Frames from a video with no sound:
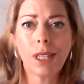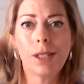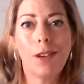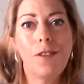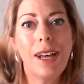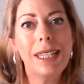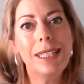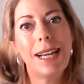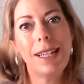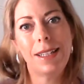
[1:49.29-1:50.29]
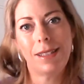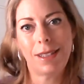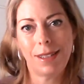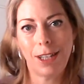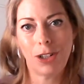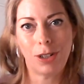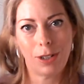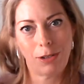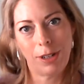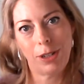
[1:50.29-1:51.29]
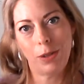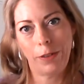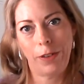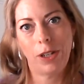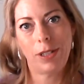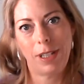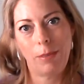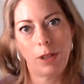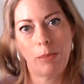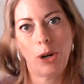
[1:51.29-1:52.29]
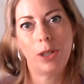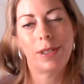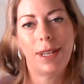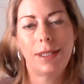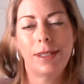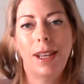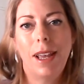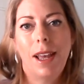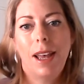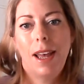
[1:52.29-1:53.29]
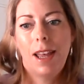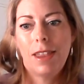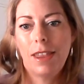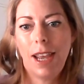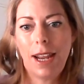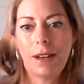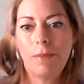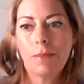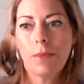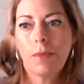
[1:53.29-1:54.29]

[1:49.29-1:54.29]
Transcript: So validate is an essential and critical first step of the process. Then